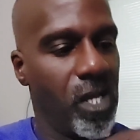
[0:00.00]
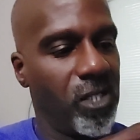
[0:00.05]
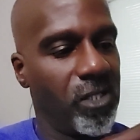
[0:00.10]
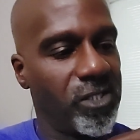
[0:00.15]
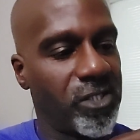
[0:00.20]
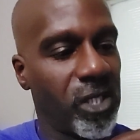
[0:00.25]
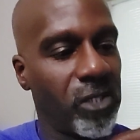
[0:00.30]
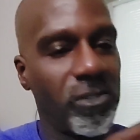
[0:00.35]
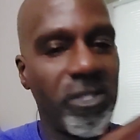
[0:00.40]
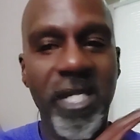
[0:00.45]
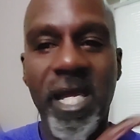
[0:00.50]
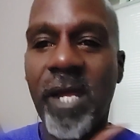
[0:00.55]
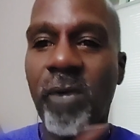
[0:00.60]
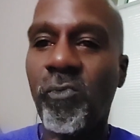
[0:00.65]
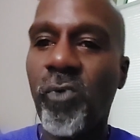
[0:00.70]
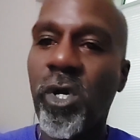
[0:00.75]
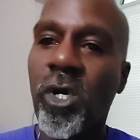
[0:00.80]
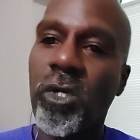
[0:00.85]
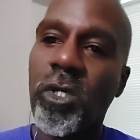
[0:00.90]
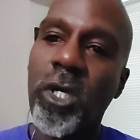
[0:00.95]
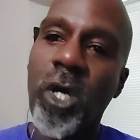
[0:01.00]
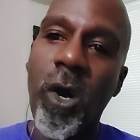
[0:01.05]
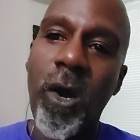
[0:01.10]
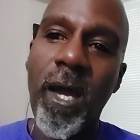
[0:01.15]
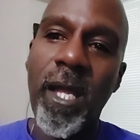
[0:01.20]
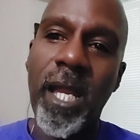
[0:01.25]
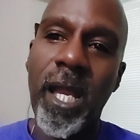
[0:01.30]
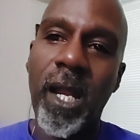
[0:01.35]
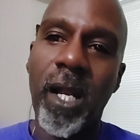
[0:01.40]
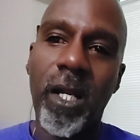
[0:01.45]
So then we're going to go
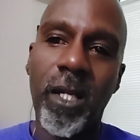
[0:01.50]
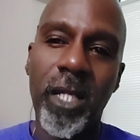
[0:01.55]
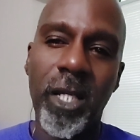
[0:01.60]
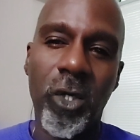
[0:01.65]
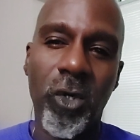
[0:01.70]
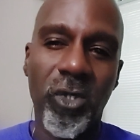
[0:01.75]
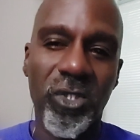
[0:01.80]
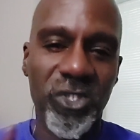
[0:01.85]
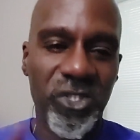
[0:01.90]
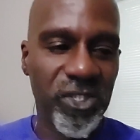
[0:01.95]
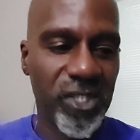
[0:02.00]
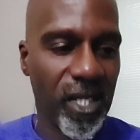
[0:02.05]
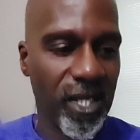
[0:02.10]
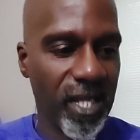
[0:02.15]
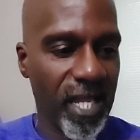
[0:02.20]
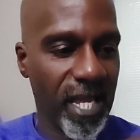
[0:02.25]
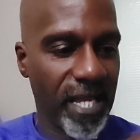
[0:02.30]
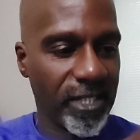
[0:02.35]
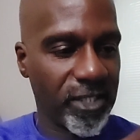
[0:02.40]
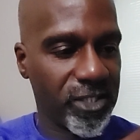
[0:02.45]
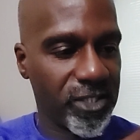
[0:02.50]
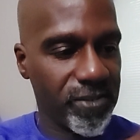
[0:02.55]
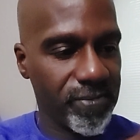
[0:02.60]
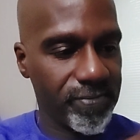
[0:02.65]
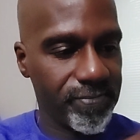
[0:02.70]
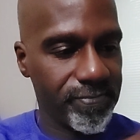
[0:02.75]
ahead and click on select.